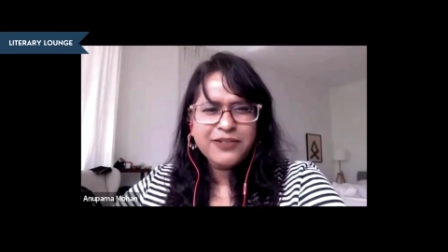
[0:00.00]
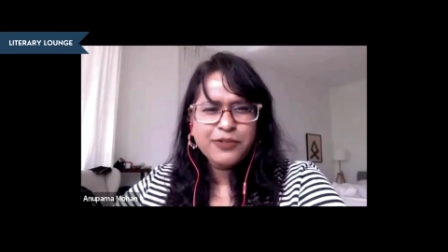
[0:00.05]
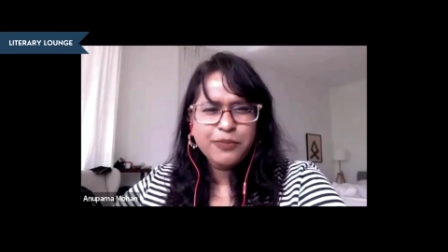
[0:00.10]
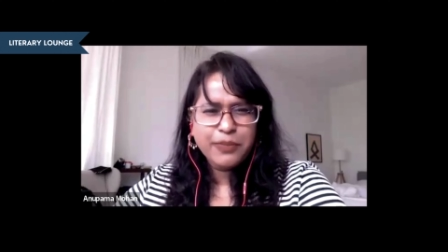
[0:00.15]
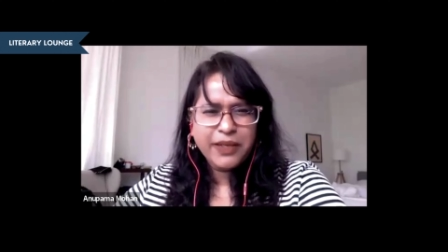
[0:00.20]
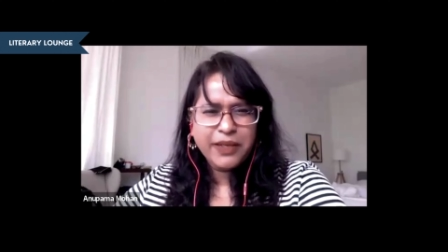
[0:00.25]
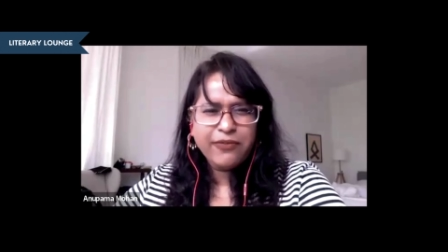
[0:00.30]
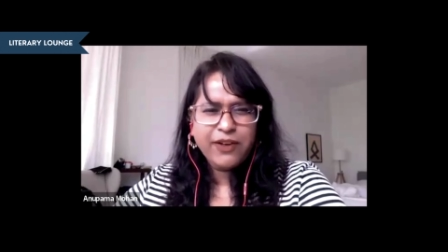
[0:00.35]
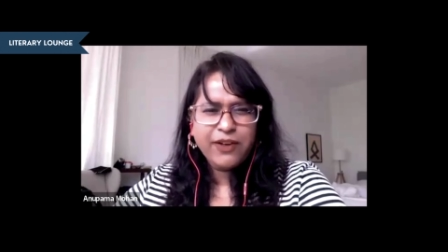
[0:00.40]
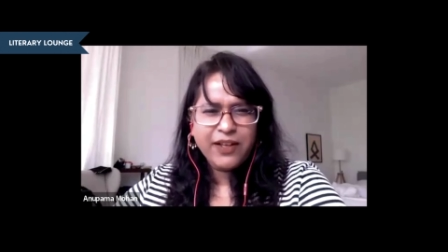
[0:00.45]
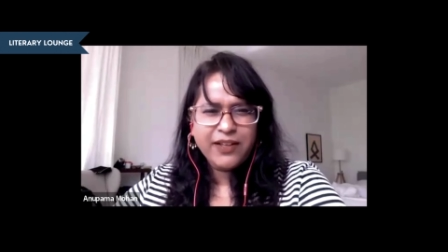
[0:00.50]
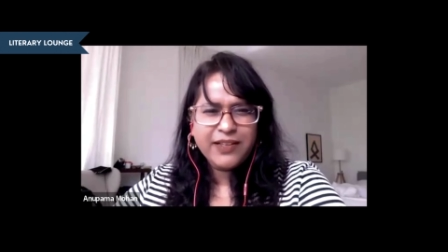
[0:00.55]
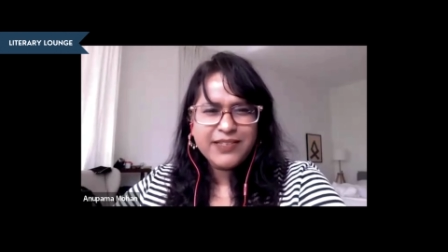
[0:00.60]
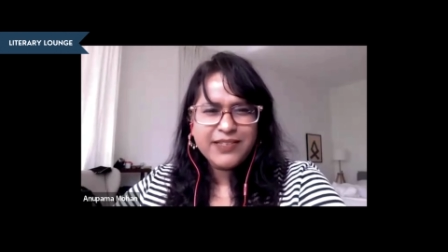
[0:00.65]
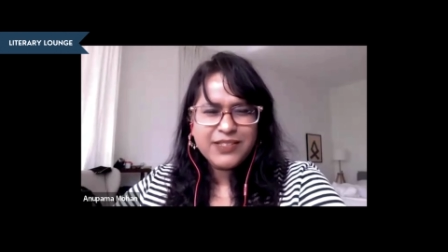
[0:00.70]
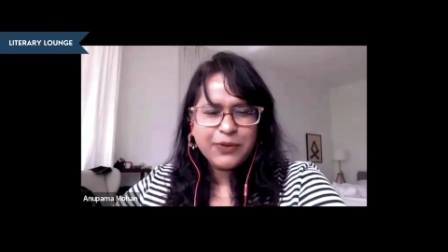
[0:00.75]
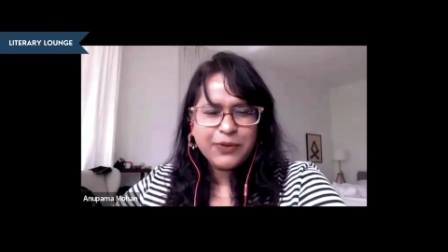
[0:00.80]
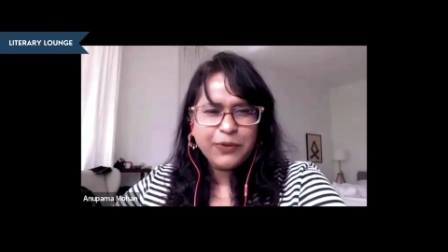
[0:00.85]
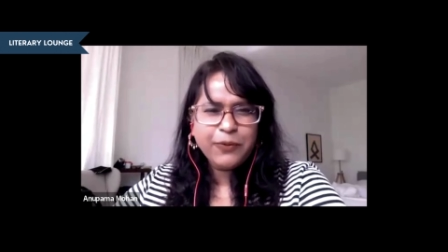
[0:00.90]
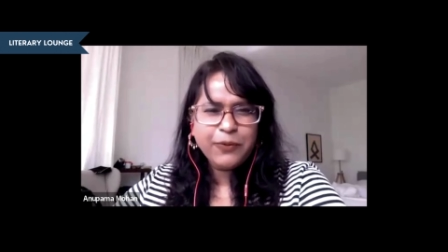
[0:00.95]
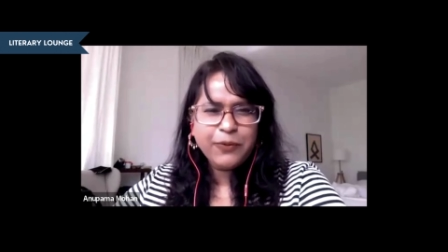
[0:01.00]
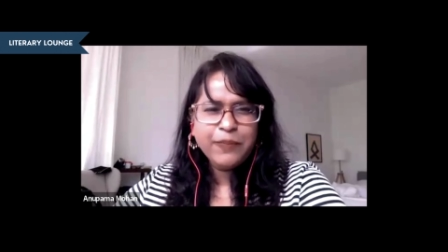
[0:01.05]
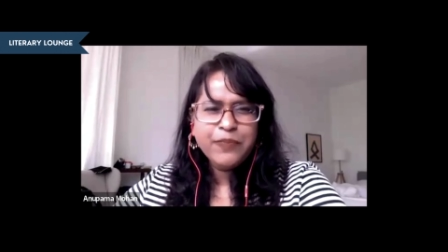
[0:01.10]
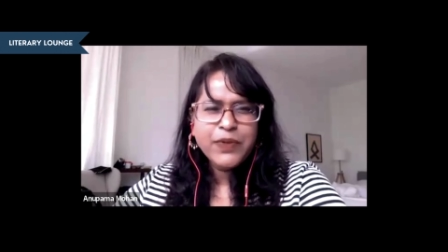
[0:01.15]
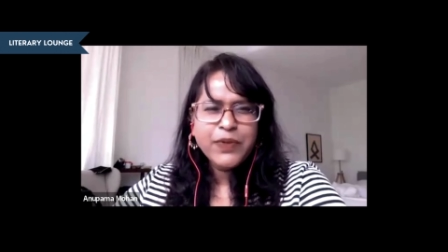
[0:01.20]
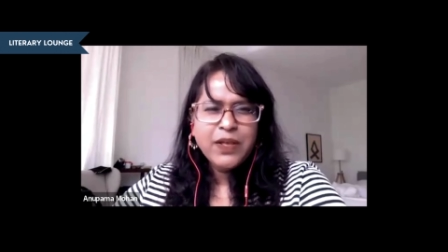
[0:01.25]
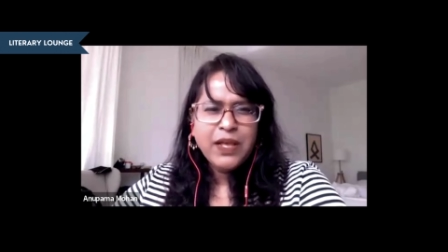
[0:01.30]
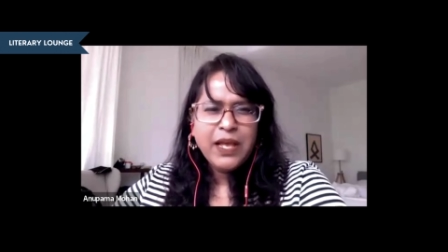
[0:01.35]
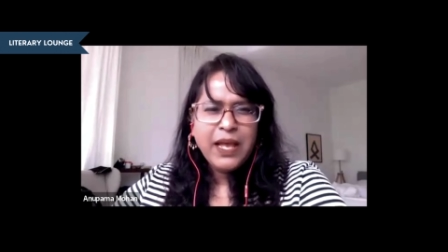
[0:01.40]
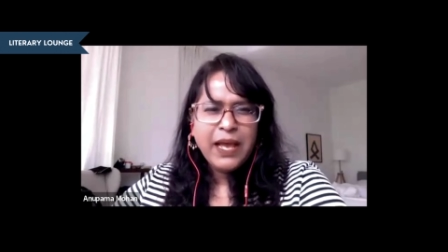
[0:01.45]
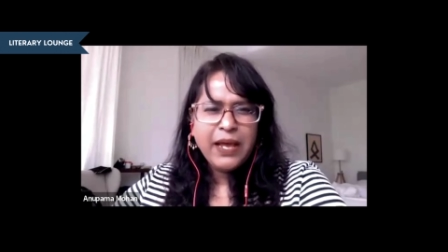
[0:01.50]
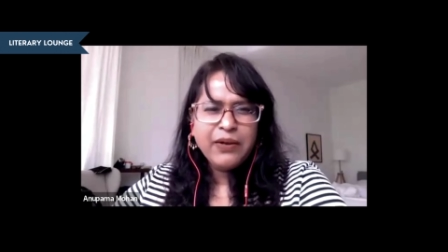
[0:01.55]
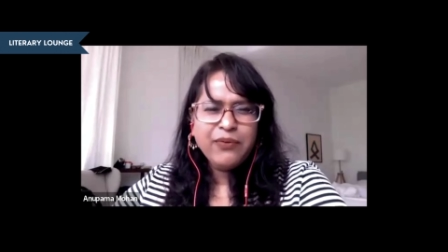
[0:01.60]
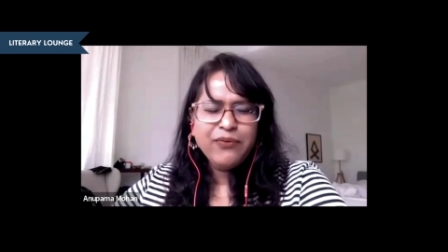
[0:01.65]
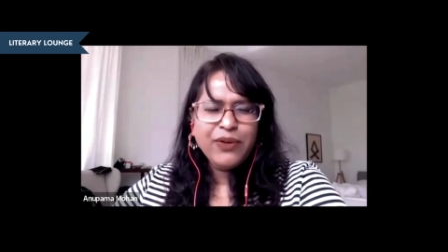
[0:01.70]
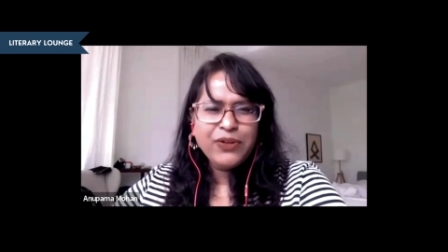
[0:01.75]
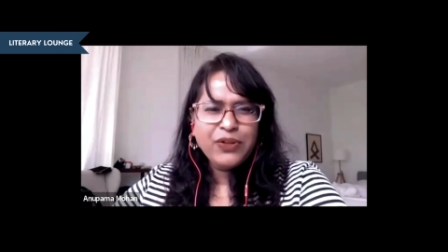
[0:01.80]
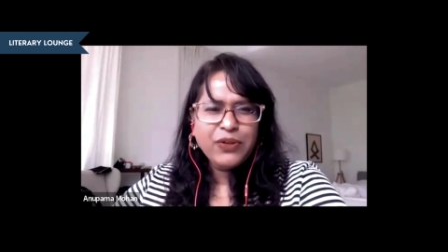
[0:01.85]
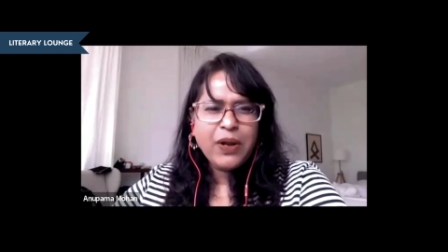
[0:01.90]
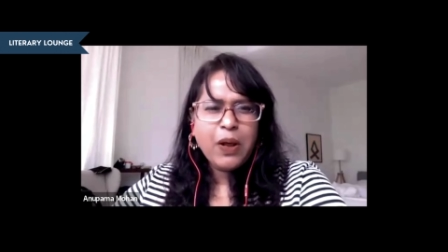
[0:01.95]
to mayflies you know and
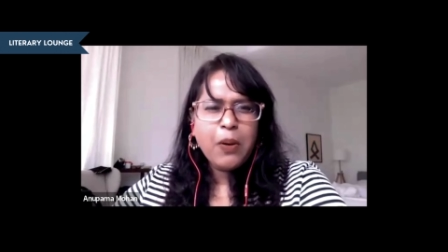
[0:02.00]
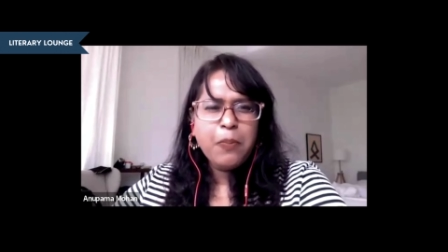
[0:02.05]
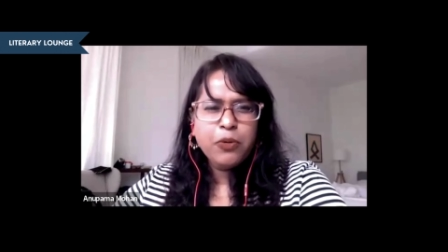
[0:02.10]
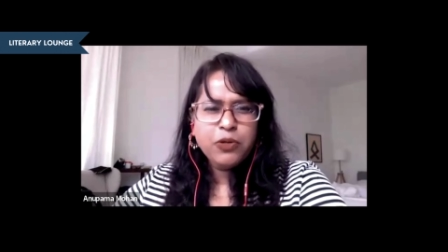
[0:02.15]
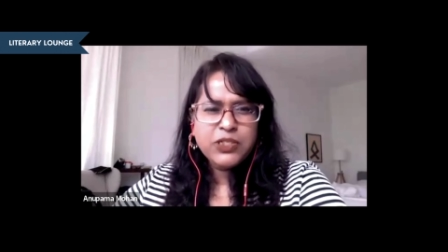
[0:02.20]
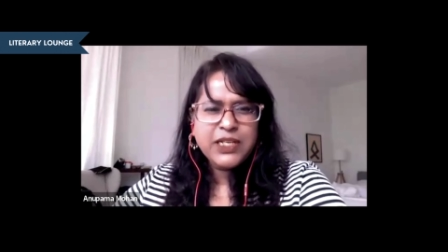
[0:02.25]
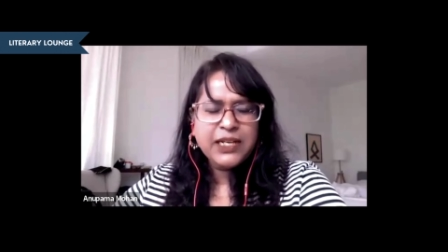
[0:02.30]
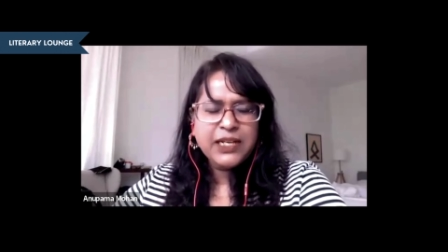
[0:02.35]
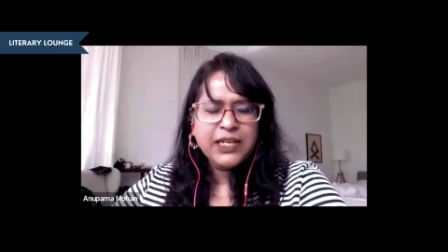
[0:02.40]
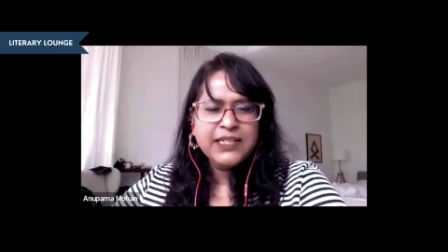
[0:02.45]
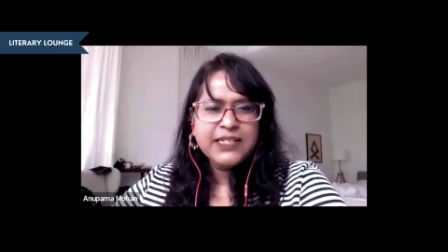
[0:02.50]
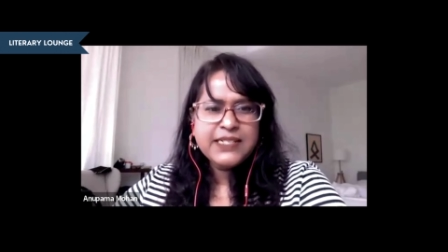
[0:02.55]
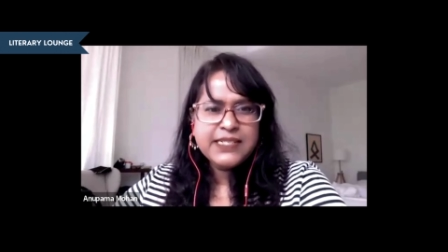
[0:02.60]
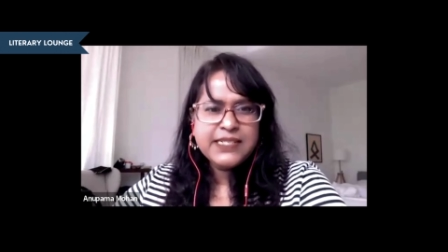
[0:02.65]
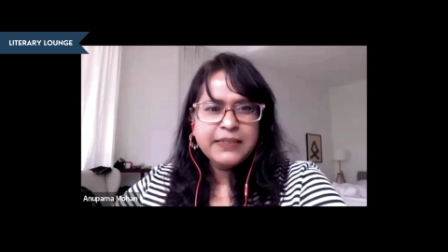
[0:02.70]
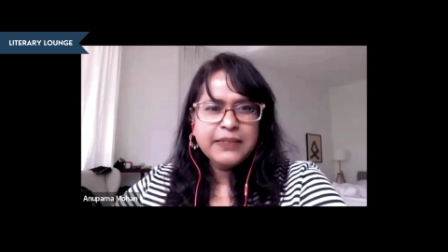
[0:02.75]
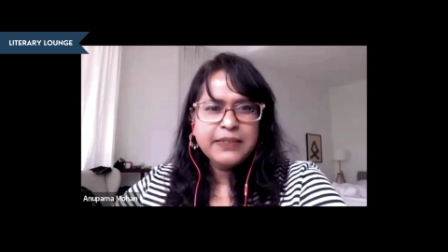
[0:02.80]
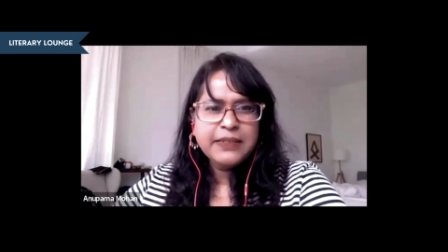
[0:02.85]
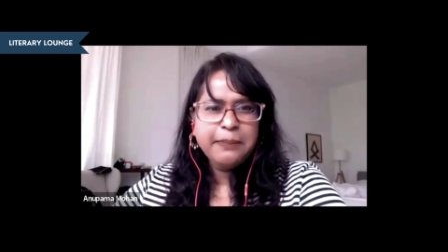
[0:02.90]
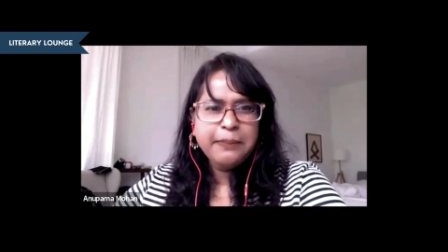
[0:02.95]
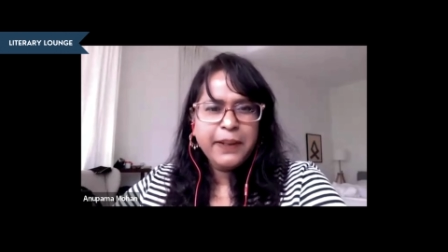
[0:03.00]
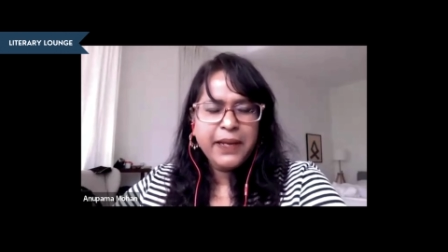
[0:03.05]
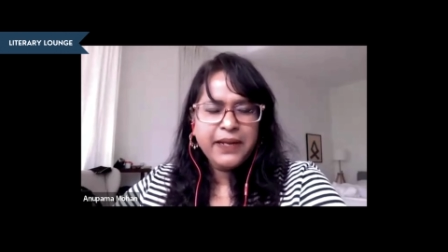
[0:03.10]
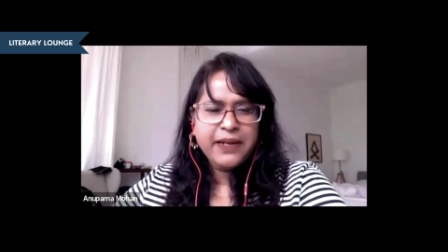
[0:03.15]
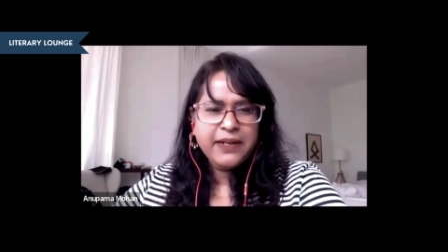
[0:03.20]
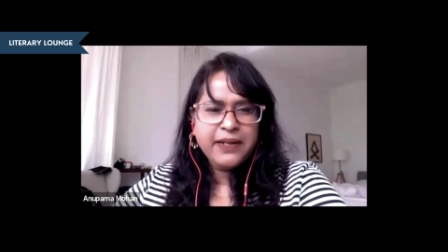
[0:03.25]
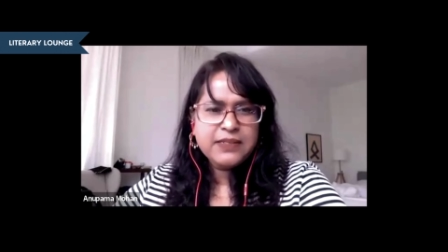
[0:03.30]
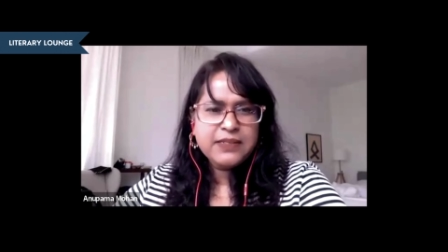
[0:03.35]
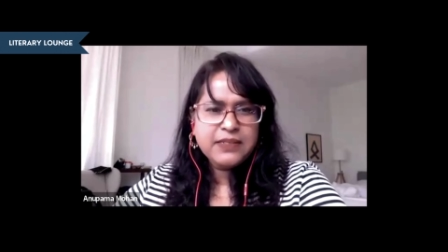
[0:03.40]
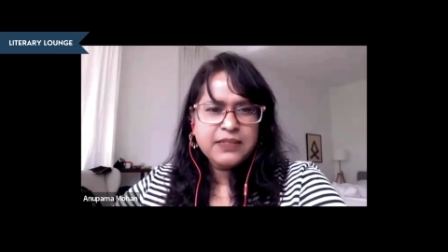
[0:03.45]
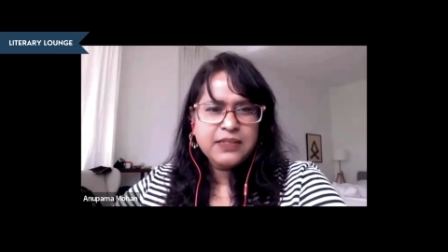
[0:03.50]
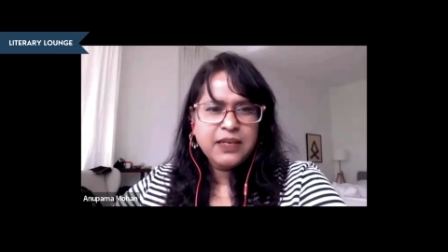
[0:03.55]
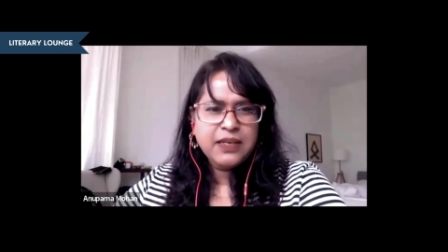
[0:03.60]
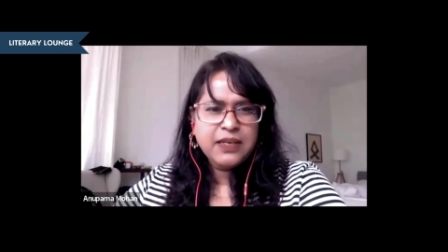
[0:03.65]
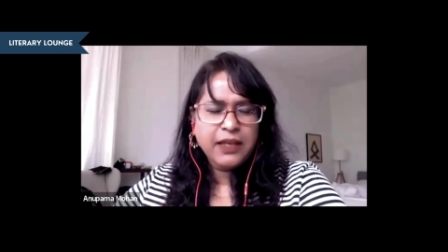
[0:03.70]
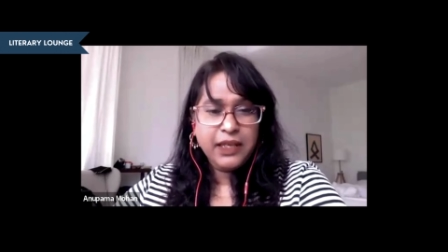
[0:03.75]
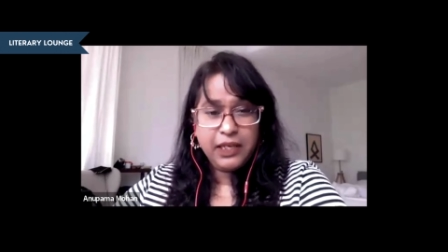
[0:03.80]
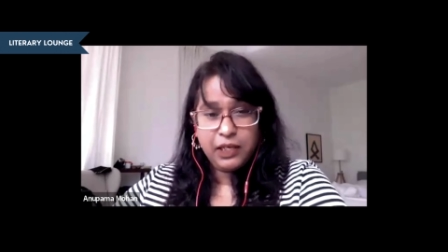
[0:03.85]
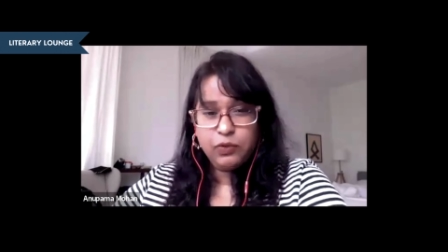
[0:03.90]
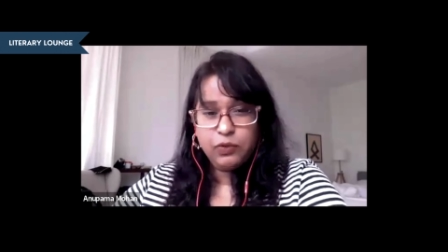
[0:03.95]
whether our mortality made us
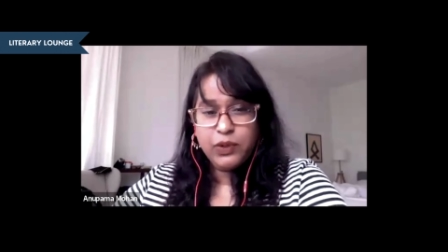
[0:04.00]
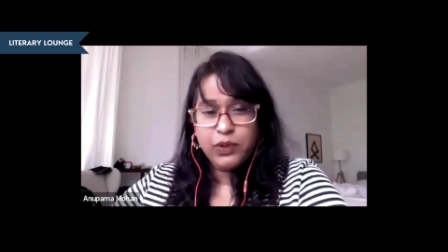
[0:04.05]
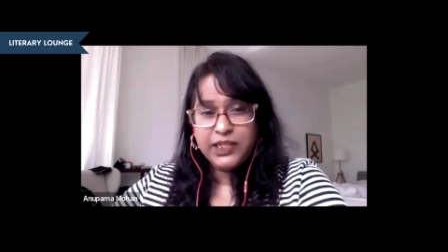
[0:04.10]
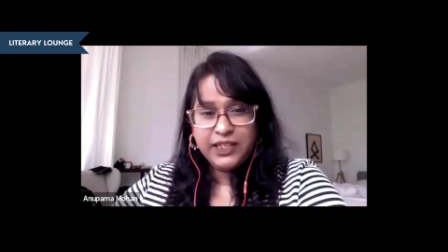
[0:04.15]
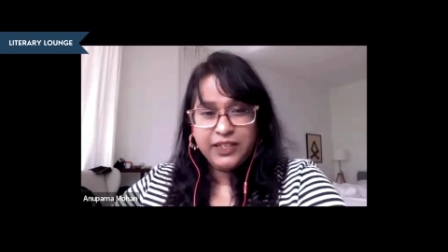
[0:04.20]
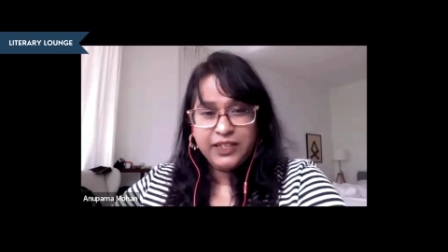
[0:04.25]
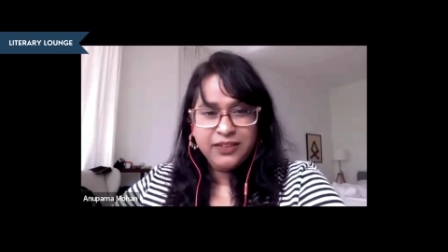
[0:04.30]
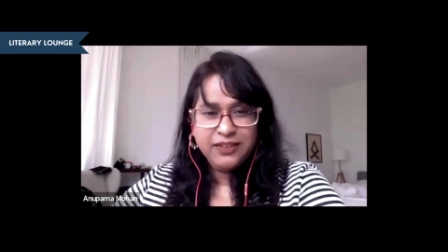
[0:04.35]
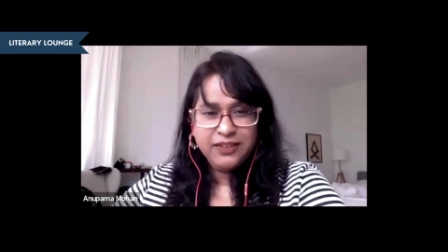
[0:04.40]
equally